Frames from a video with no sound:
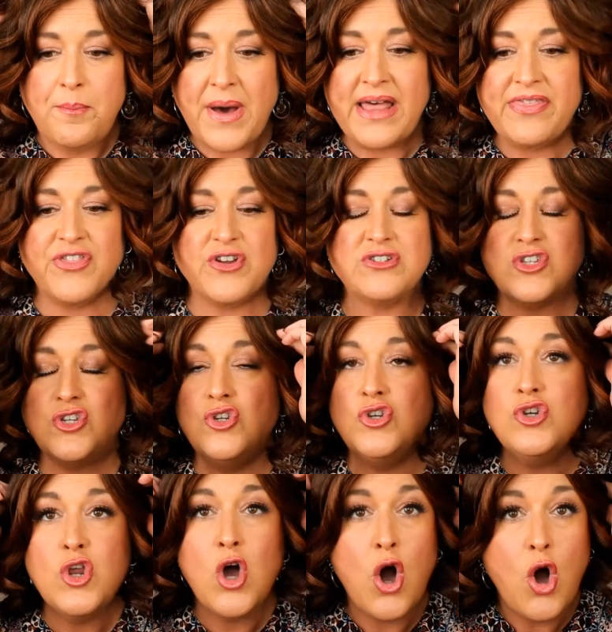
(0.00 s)
But there's
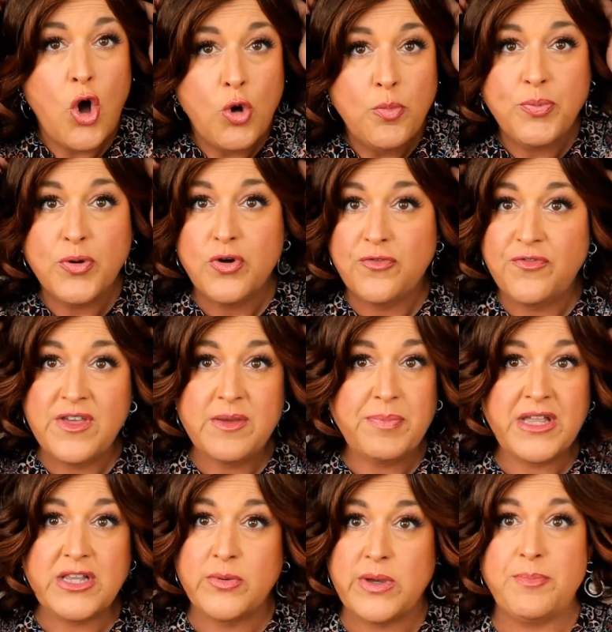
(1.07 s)
no poofy,
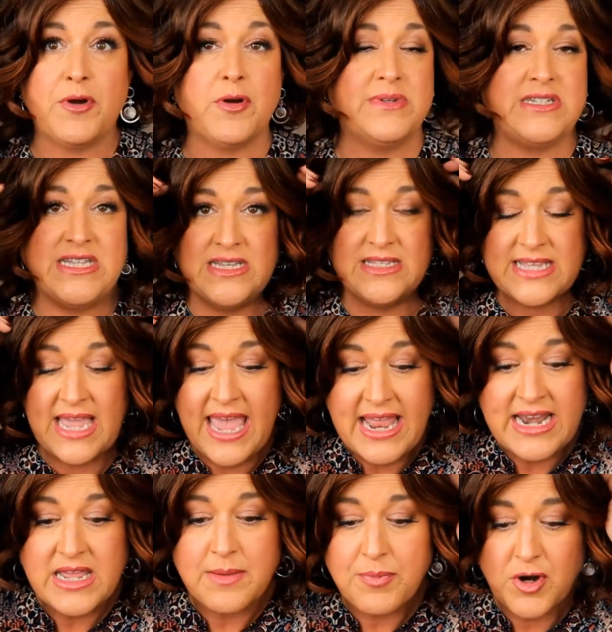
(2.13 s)
pillowy permatease.
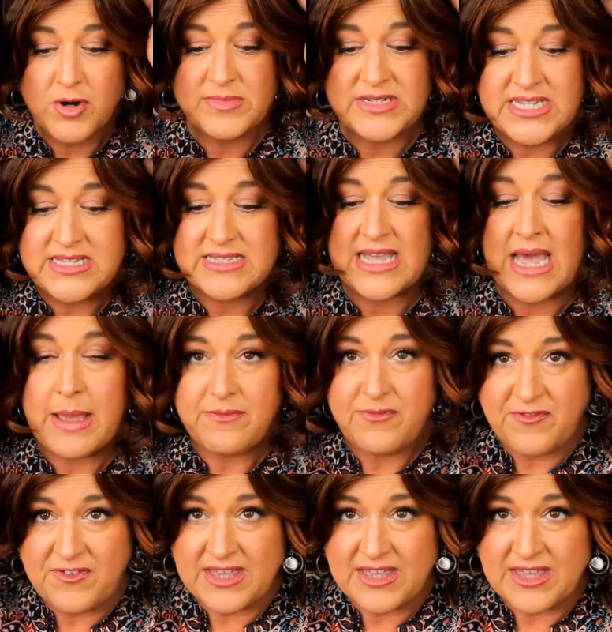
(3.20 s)
Any permatease I'm